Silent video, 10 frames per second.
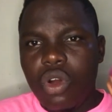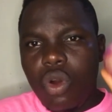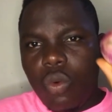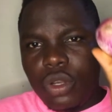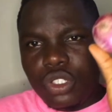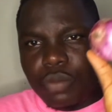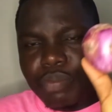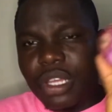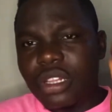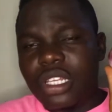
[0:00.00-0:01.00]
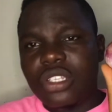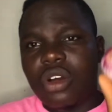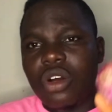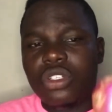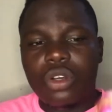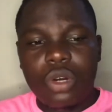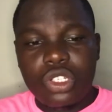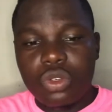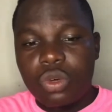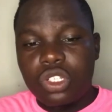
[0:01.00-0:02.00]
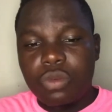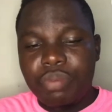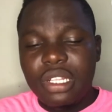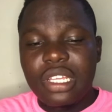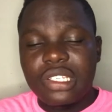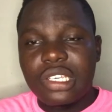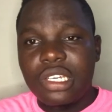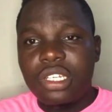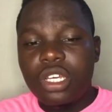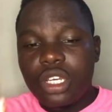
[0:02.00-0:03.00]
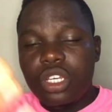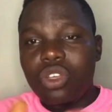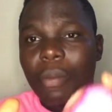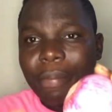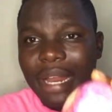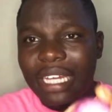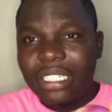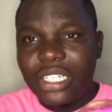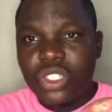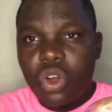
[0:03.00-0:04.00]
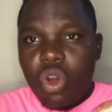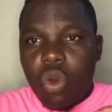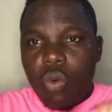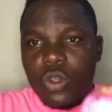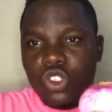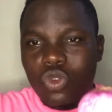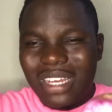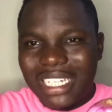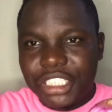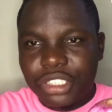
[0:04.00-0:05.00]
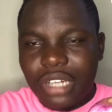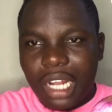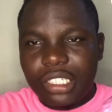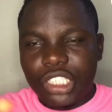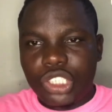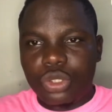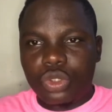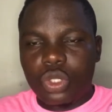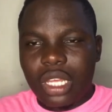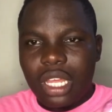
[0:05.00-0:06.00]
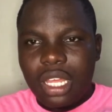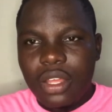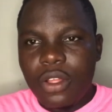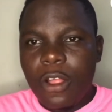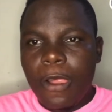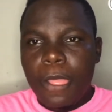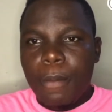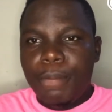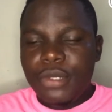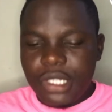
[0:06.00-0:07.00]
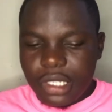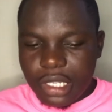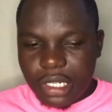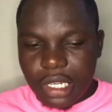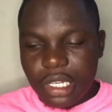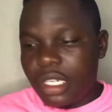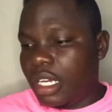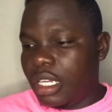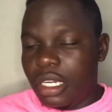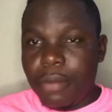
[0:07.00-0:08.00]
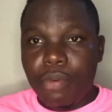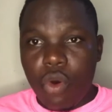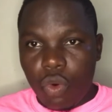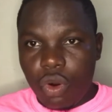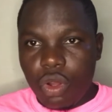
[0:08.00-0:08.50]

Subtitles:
Once you peel the skin, you blend it. Once you extract the juice, put it in a bowl